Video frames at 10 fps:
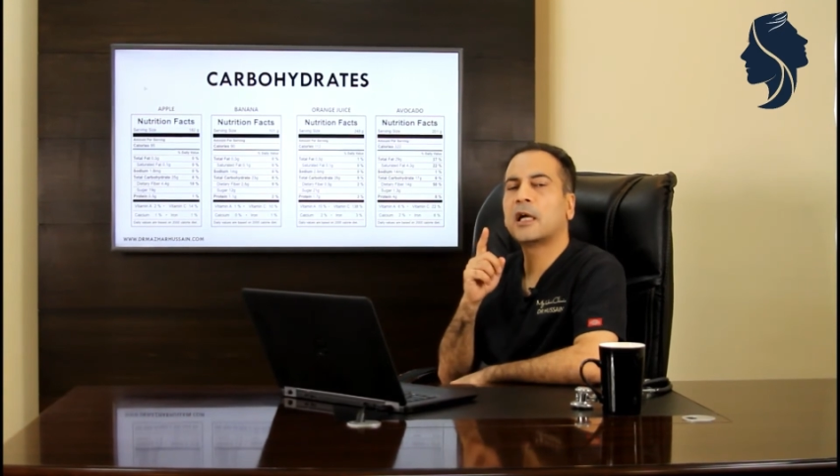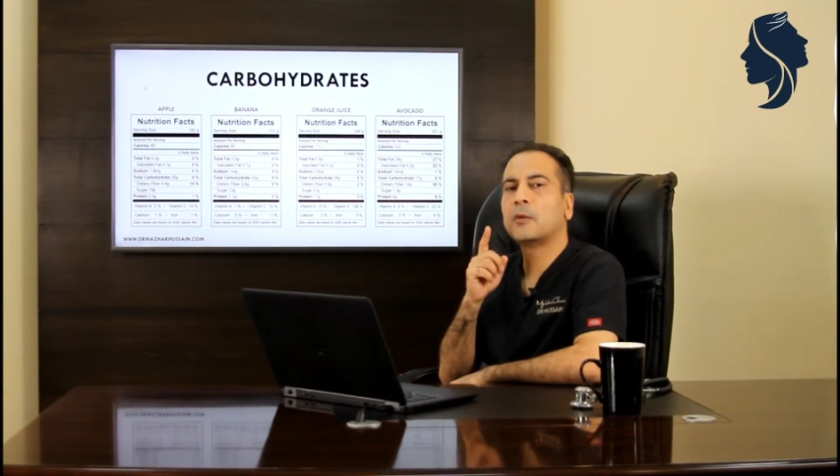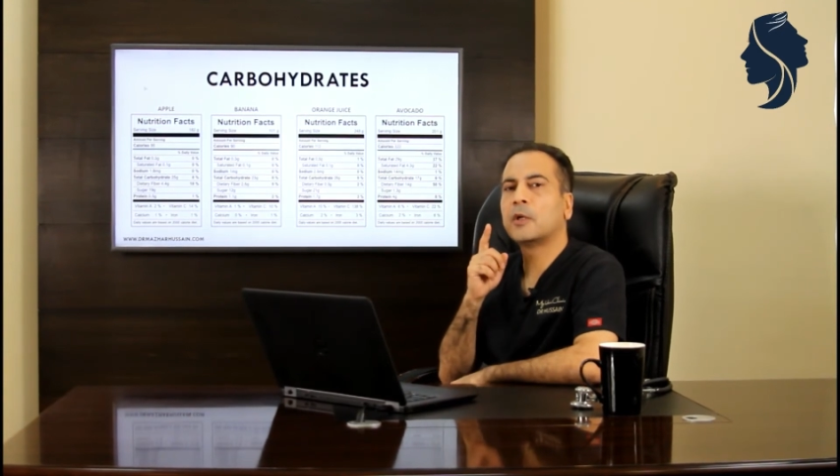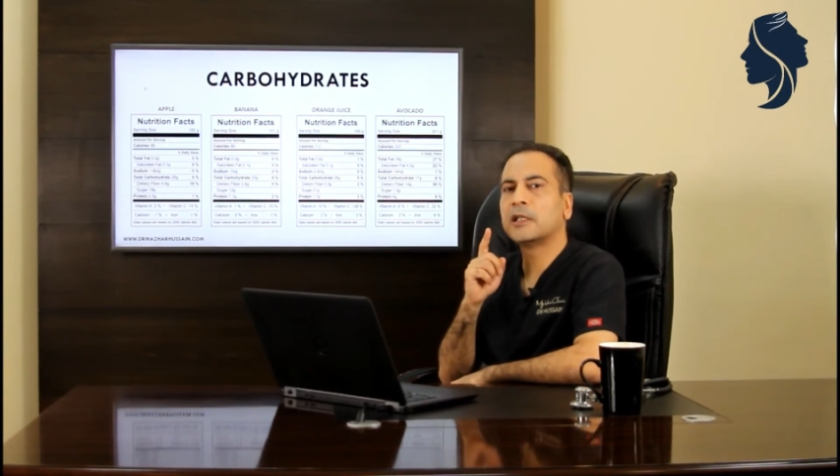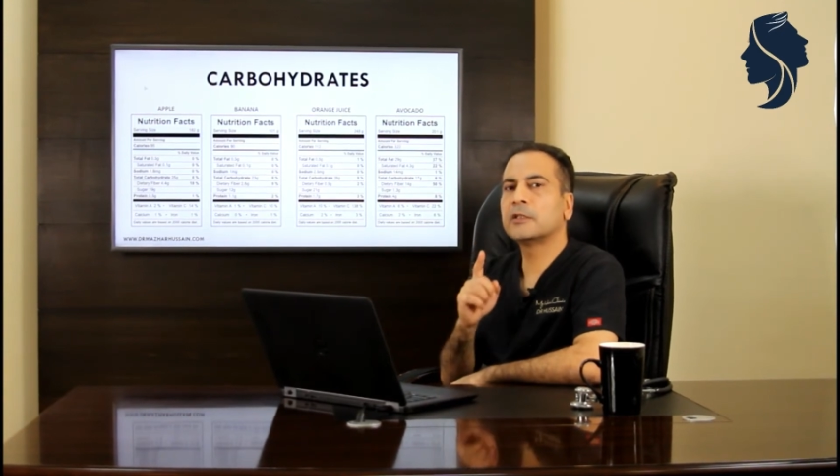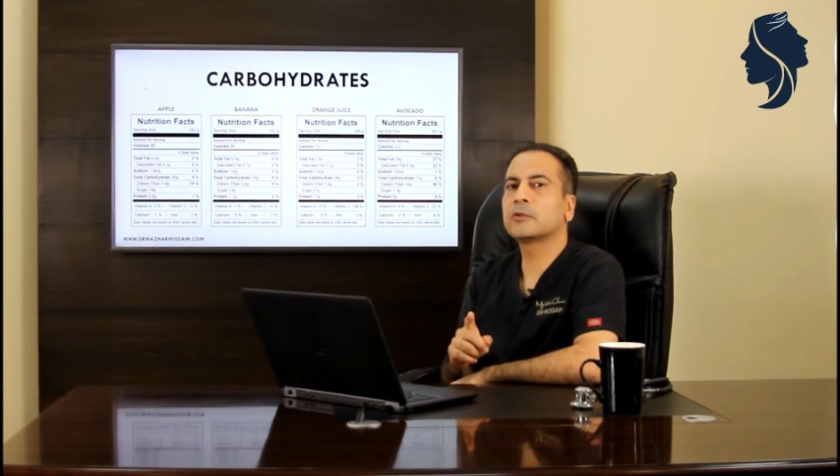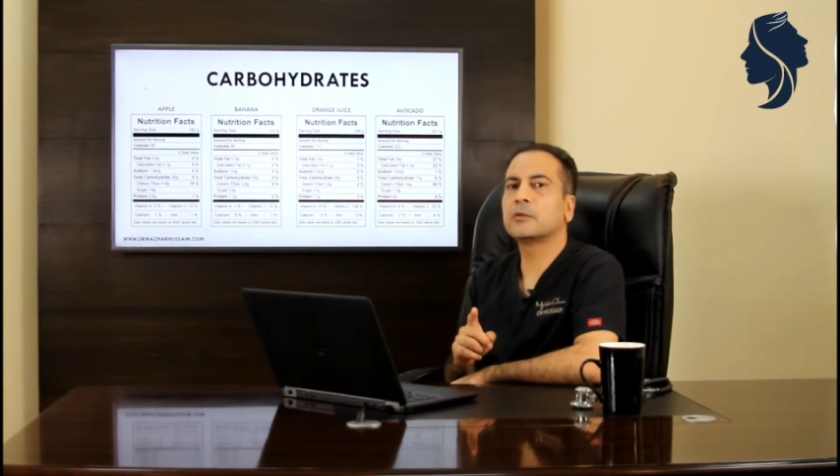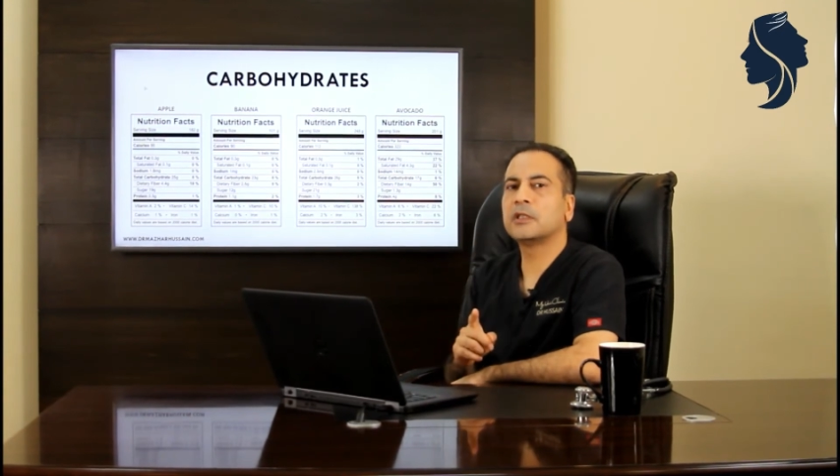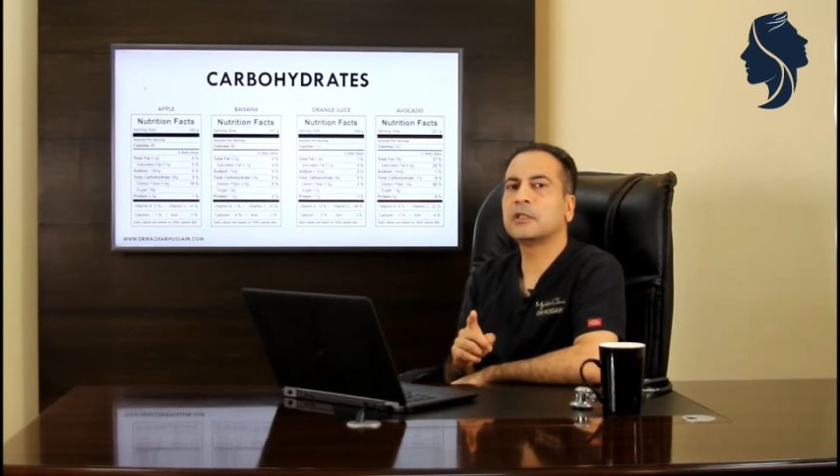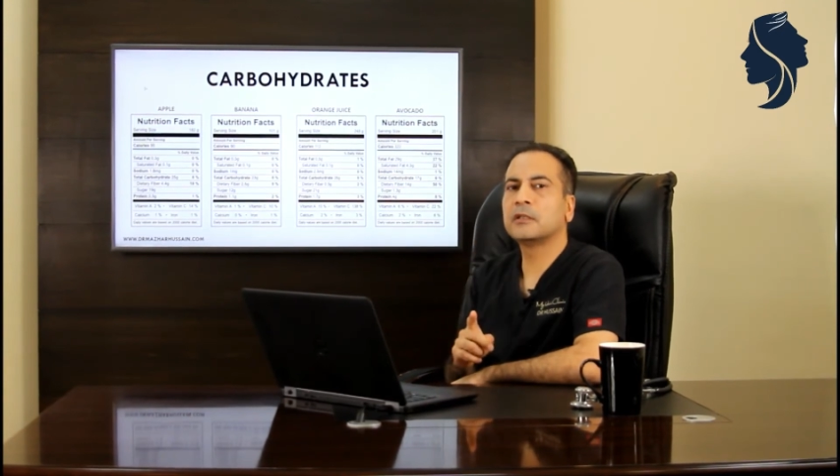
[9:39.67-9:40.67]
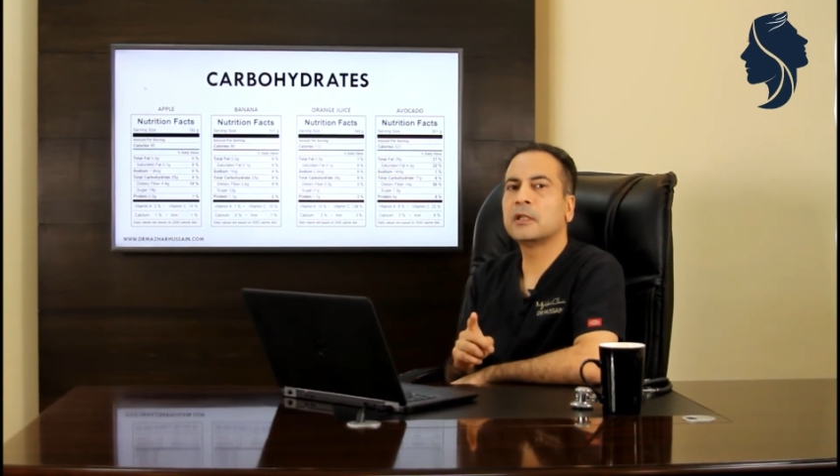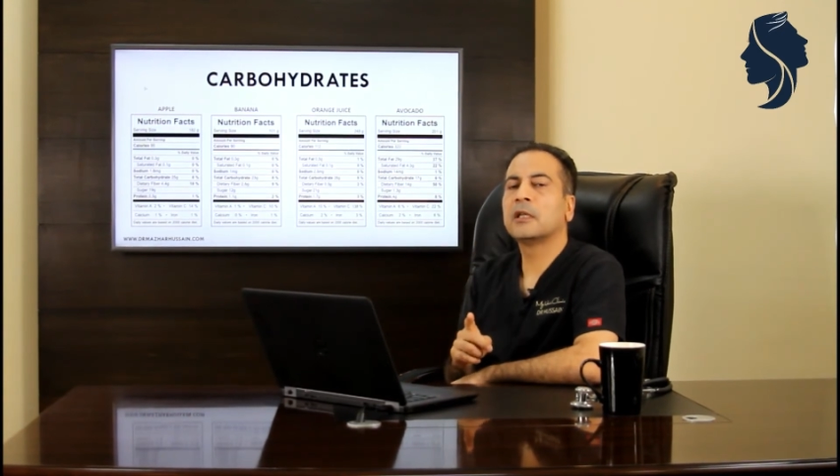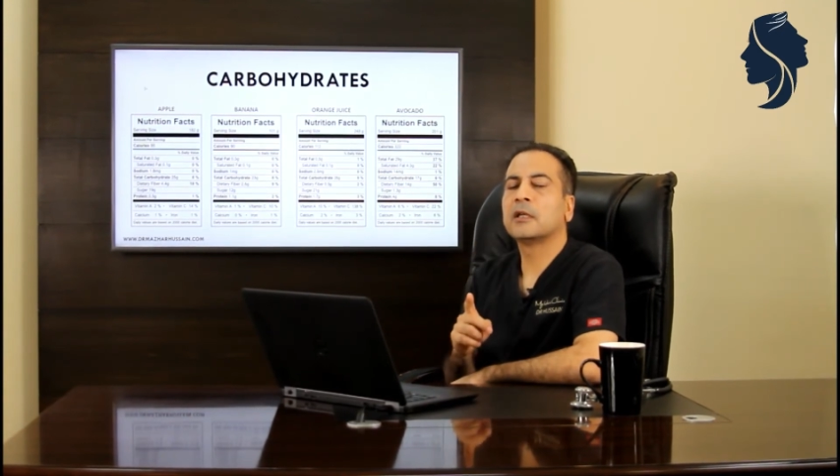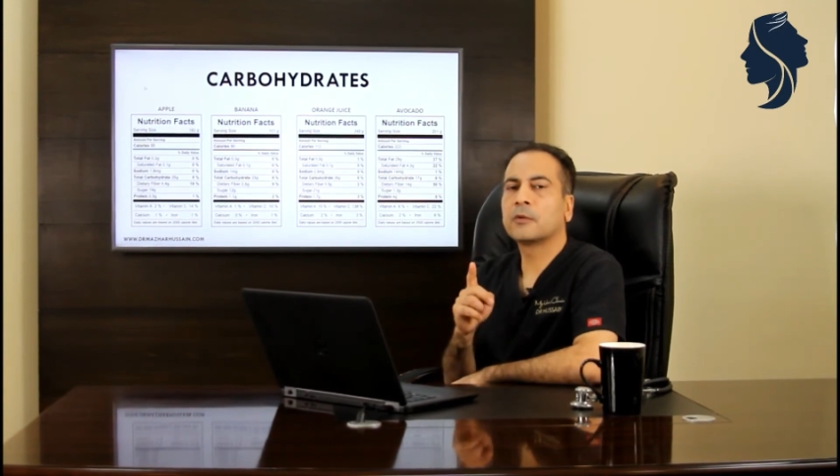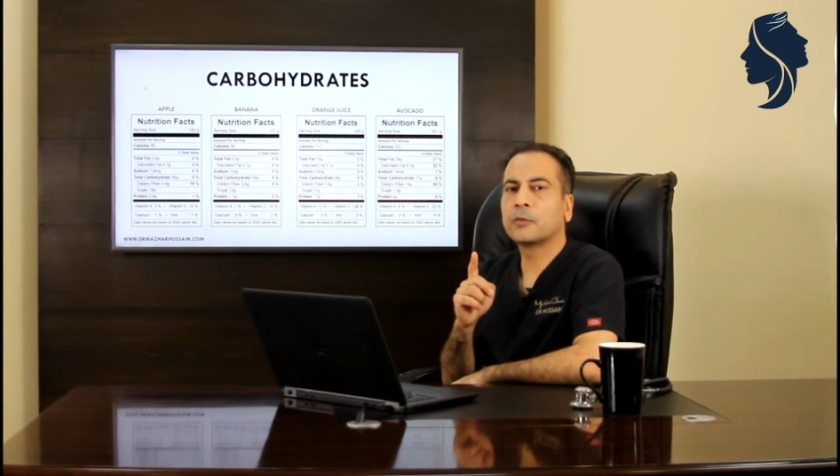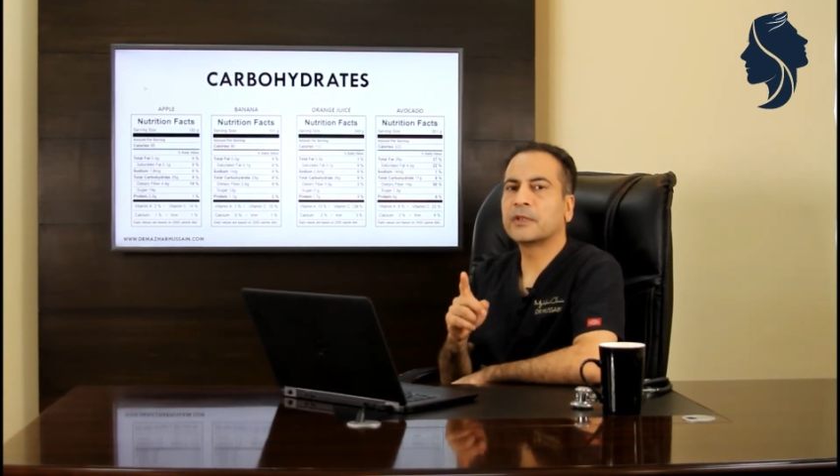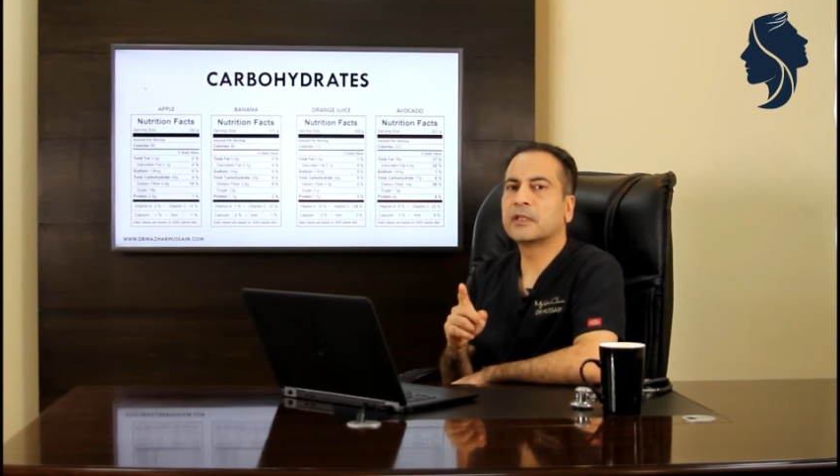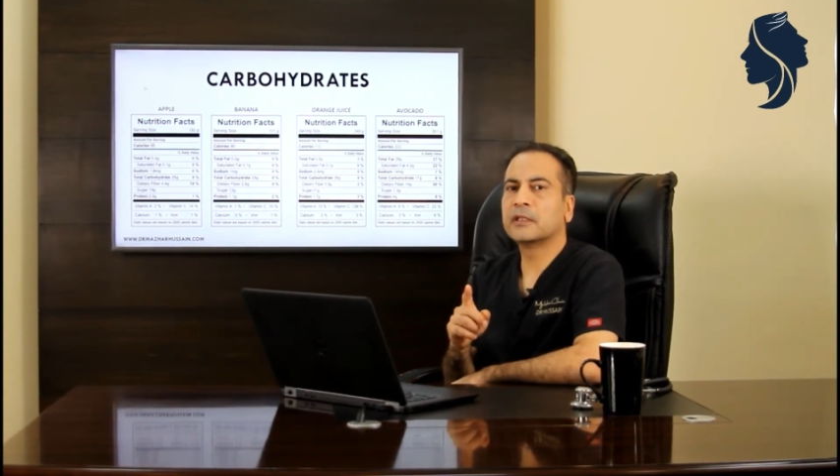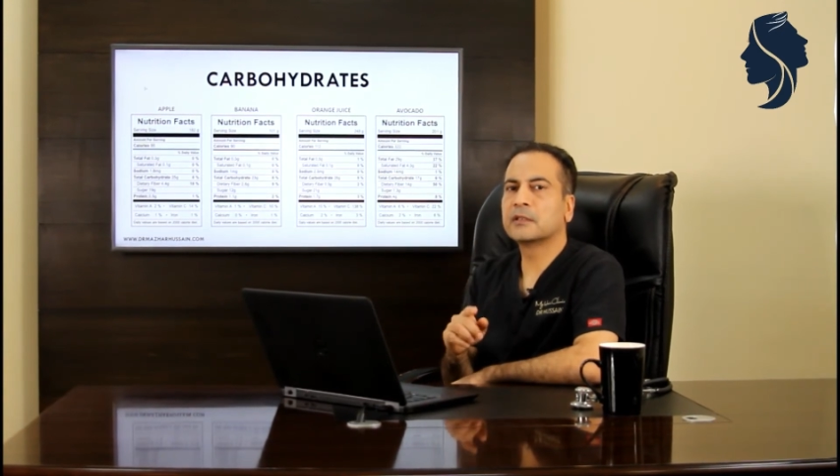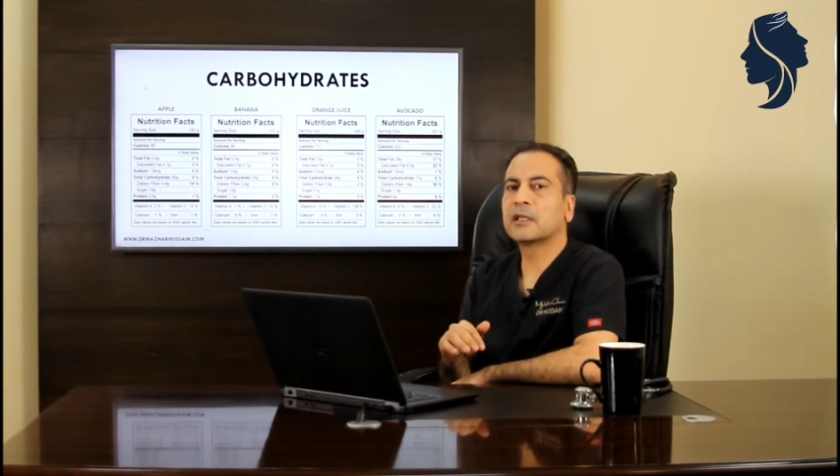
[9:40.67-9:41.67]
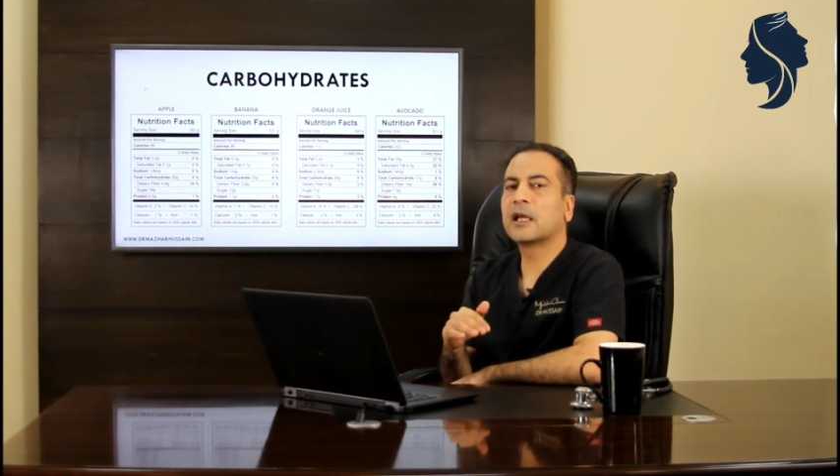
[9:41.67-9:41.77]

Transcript: our insulin with this.